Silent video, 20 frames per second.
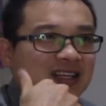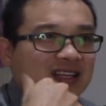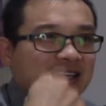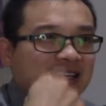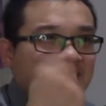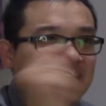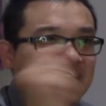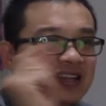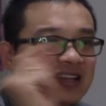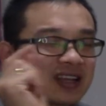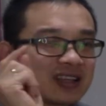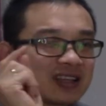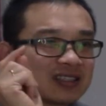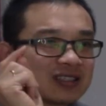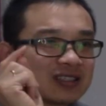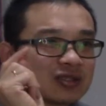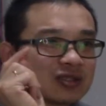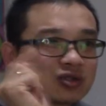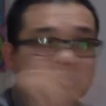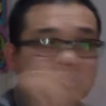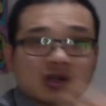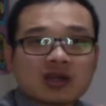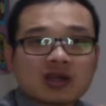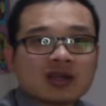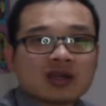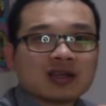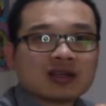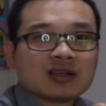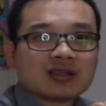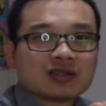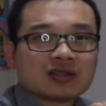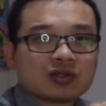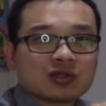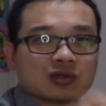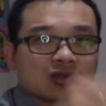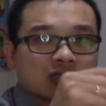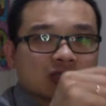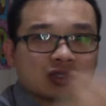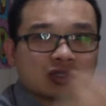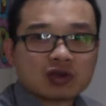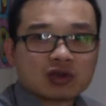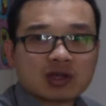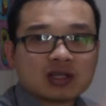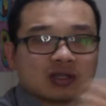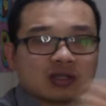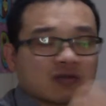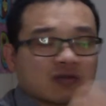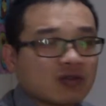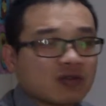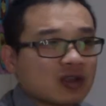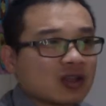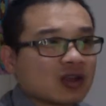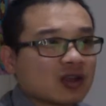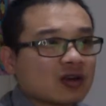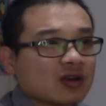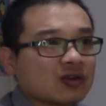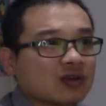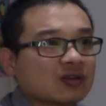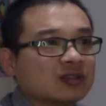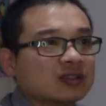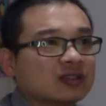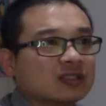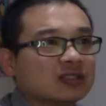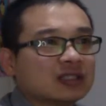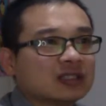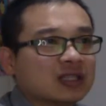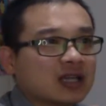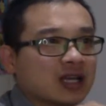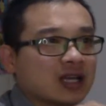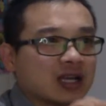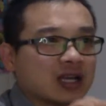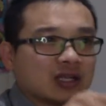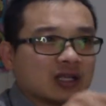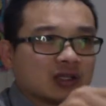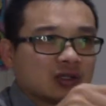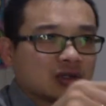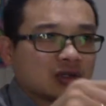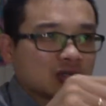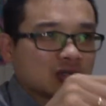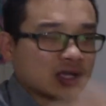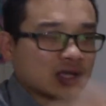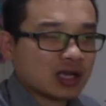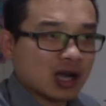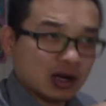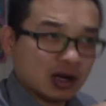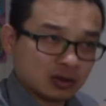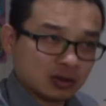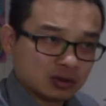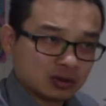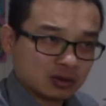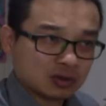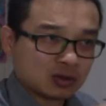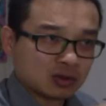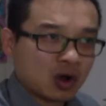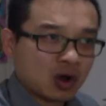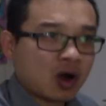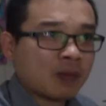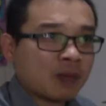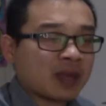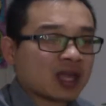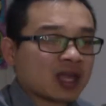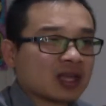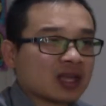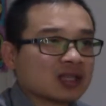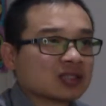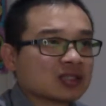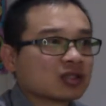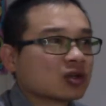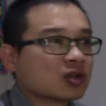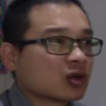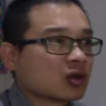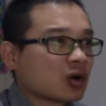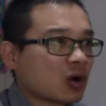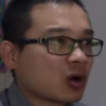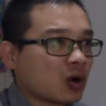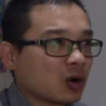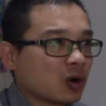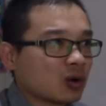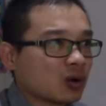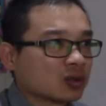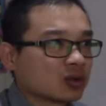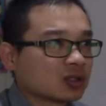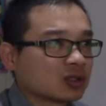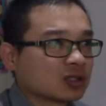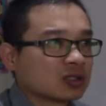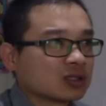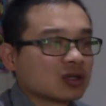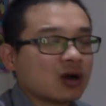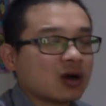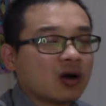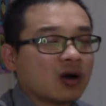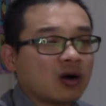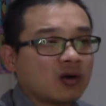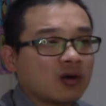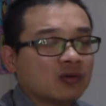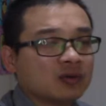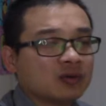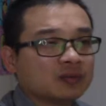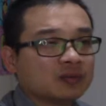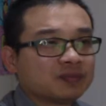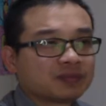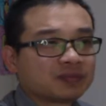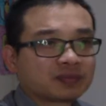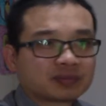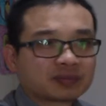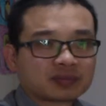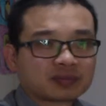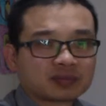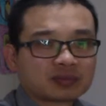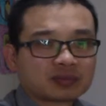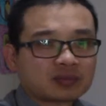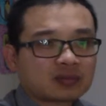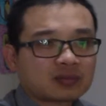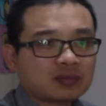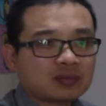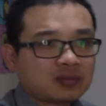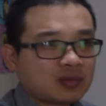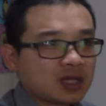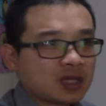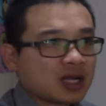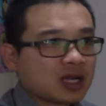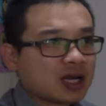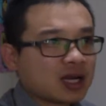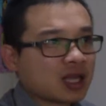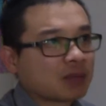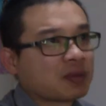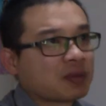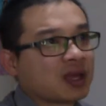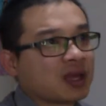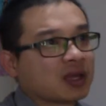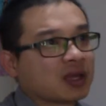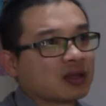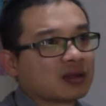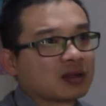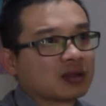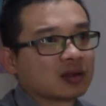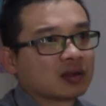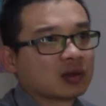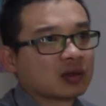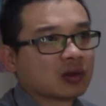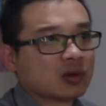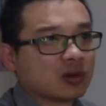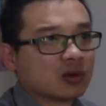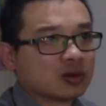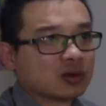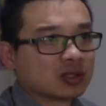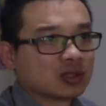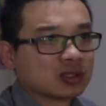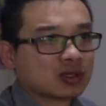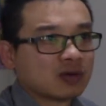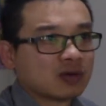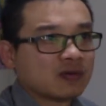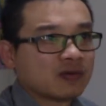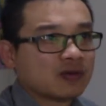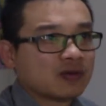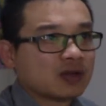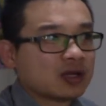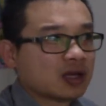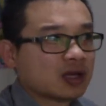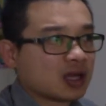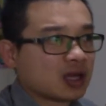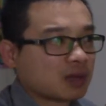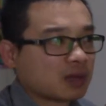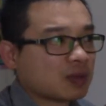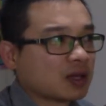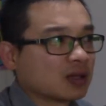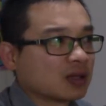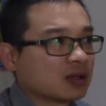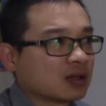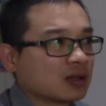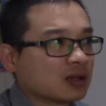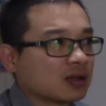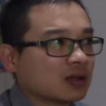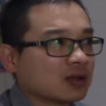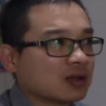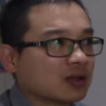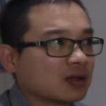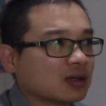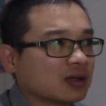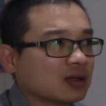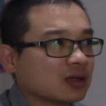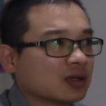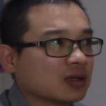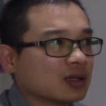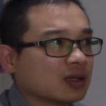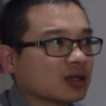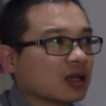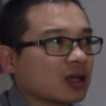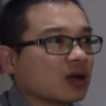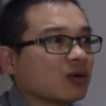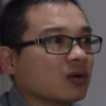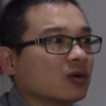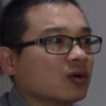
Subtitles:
click share. So share this video. And today our topic is causes of neck pain. Causes of neck pain. Now,